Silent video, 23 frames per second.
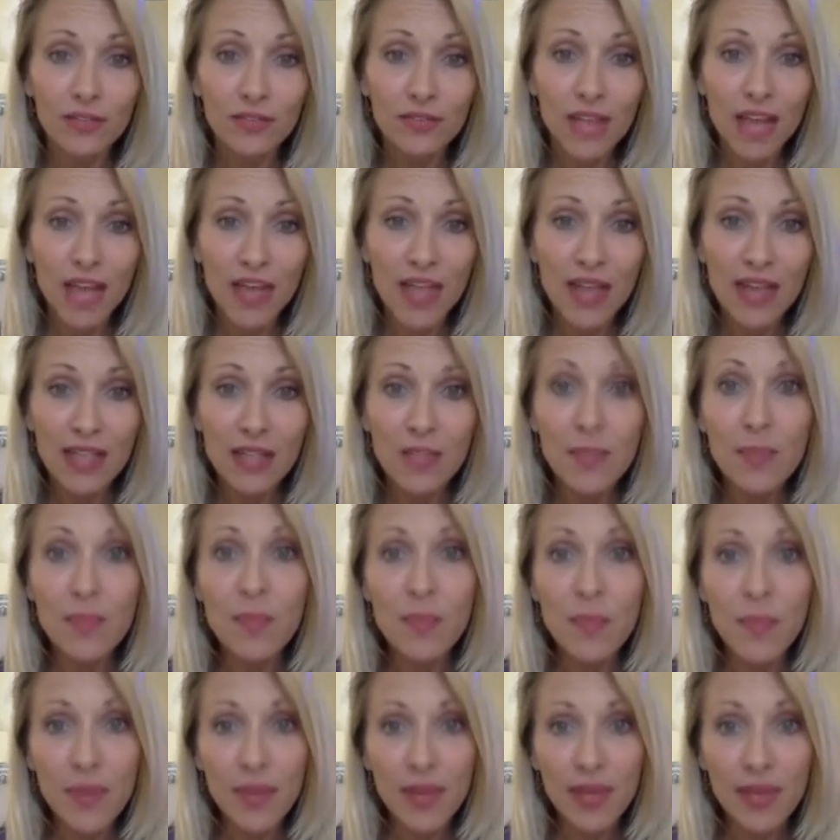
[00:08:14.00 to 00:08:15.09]
And that's a
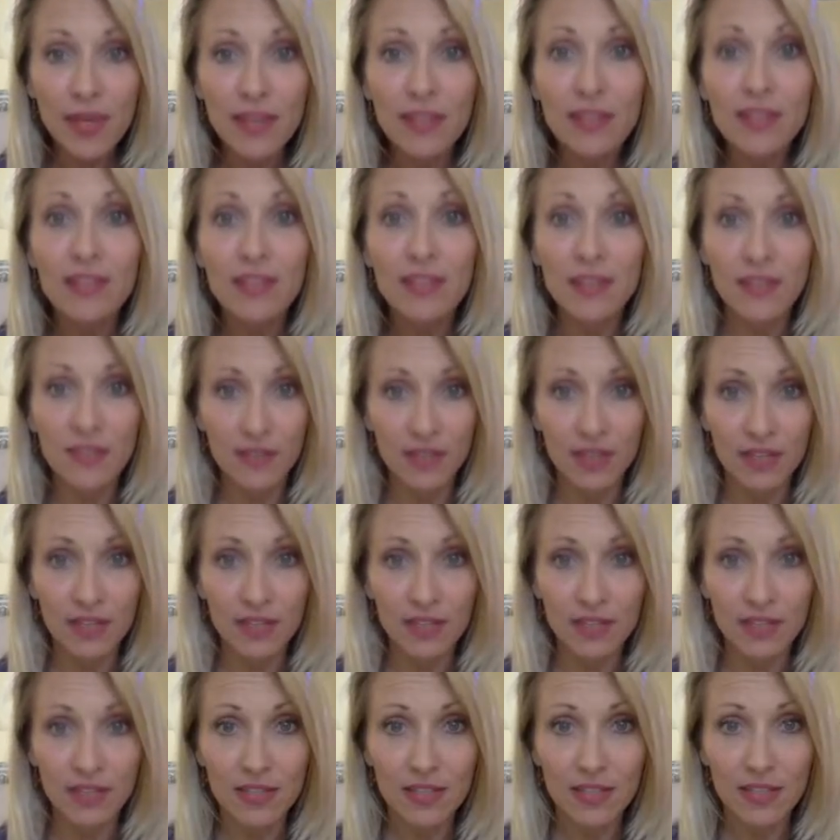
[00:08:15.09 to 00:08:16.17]
big
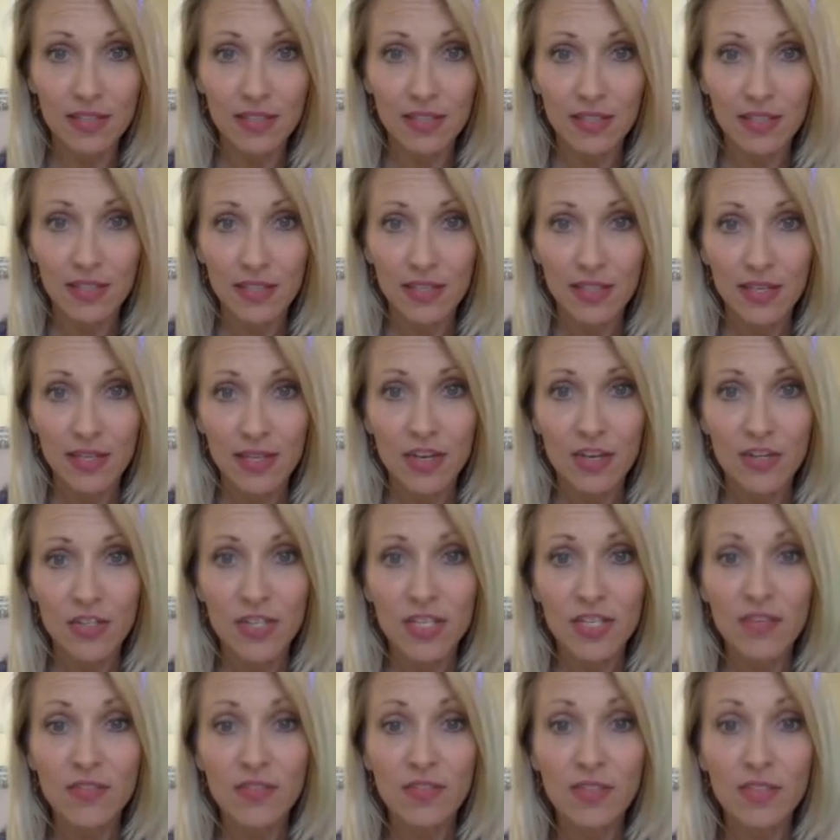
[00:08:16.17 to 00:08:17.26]
difference. There's a
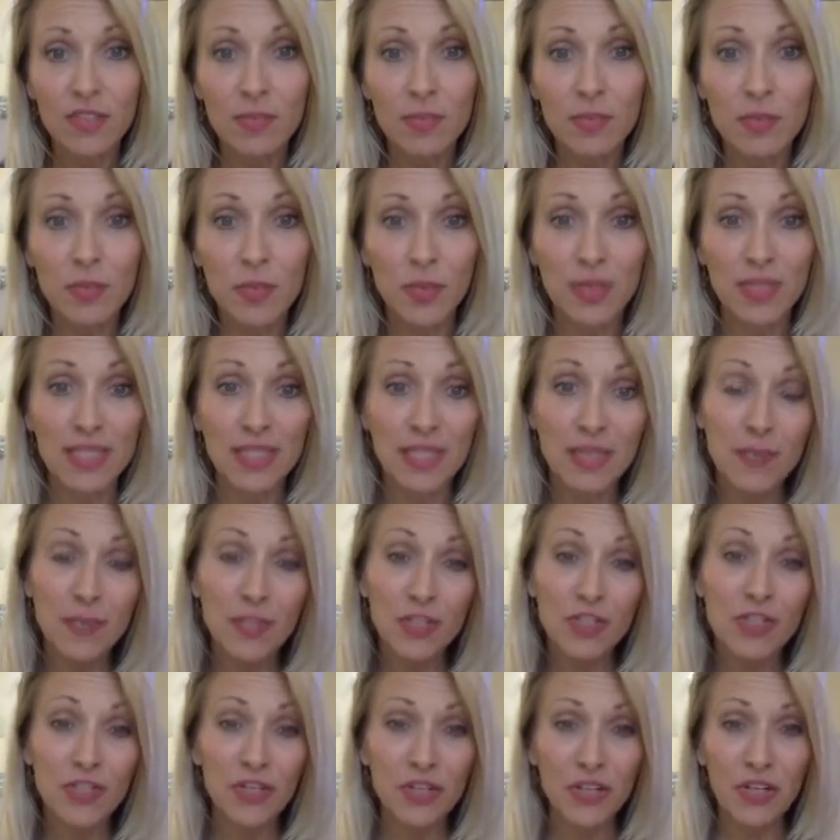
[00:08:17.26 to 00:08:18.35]
difference between something
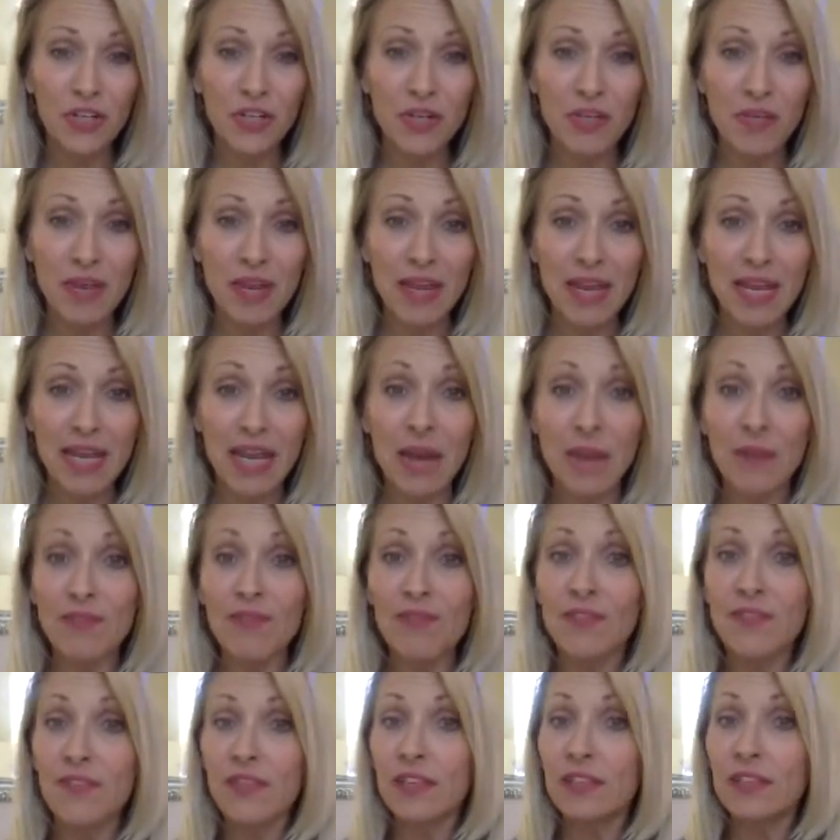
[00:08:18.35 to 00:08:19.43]
triggered me and now I'm
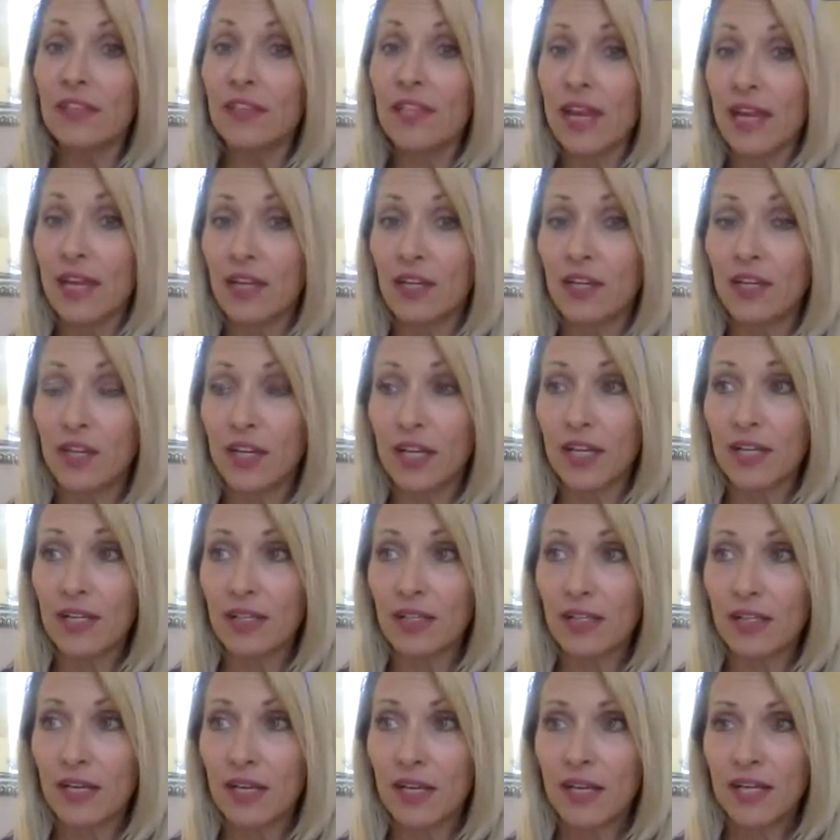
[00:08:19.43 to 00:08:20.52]
feeling angry
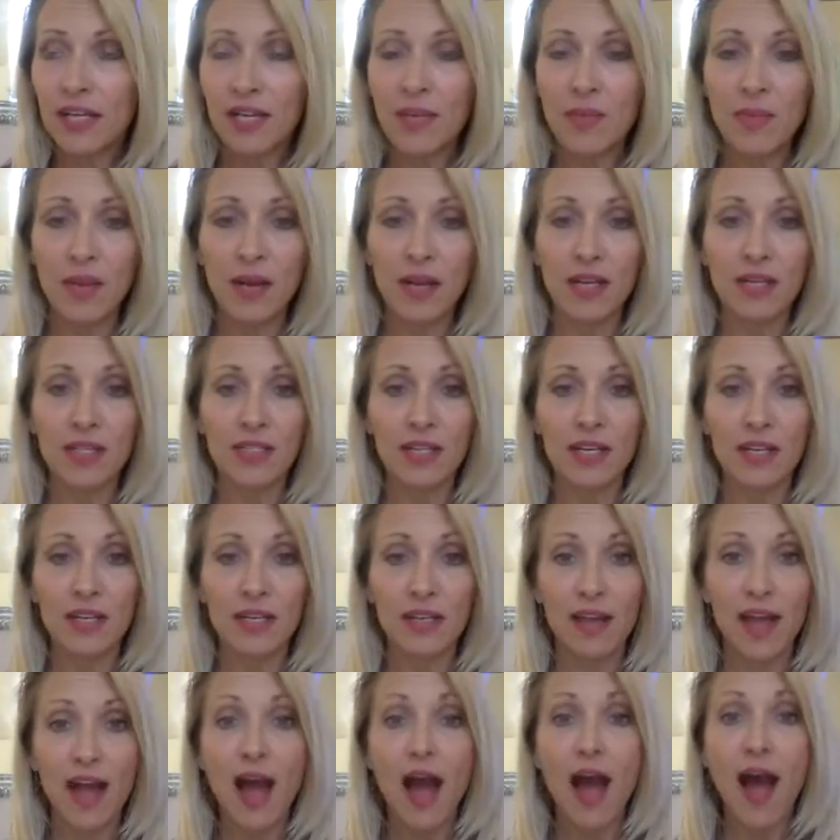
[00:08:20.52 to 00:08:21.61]
compared to
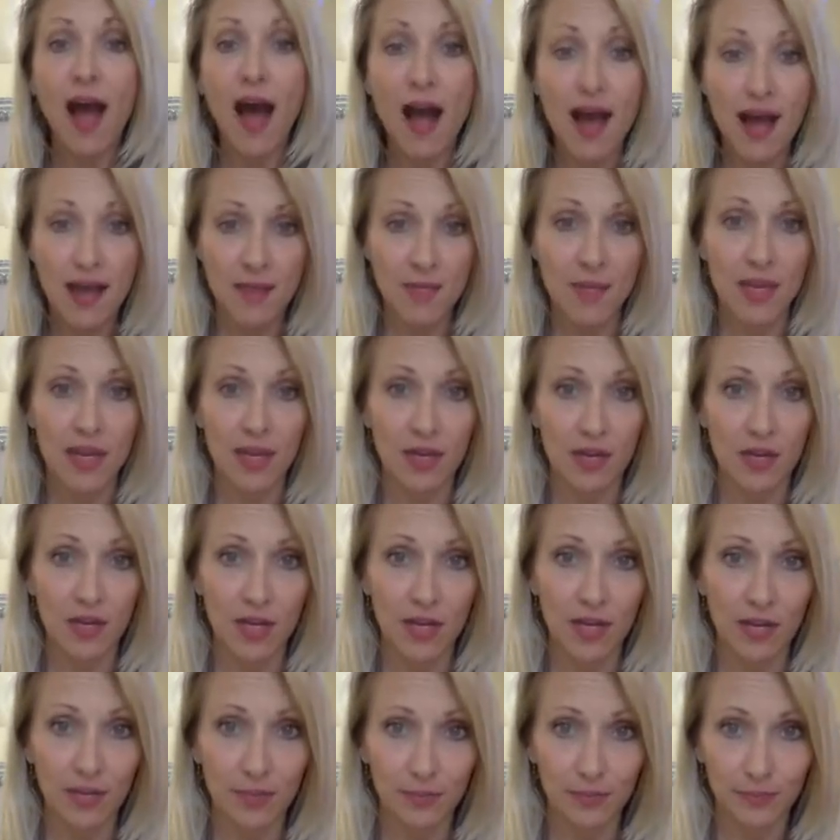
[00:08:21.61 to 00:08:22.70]
I'm angry.